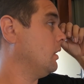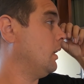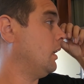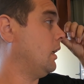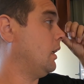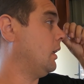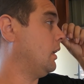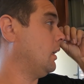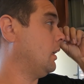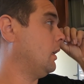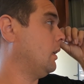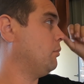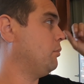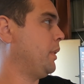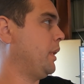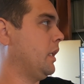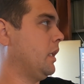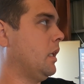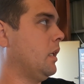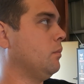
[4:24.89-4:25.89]

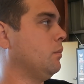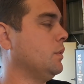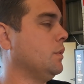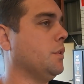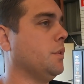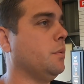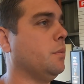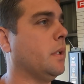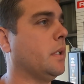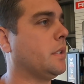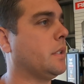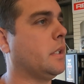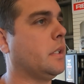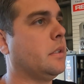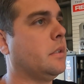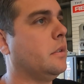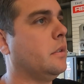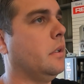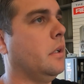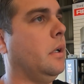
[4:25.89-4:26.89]
Panhard will do once that
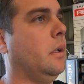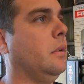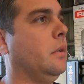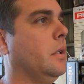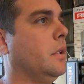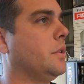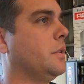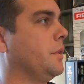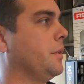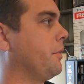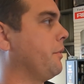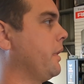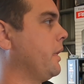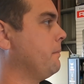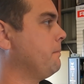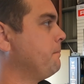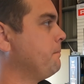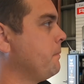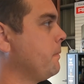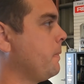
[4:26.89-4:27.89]
whole lot's on the ground.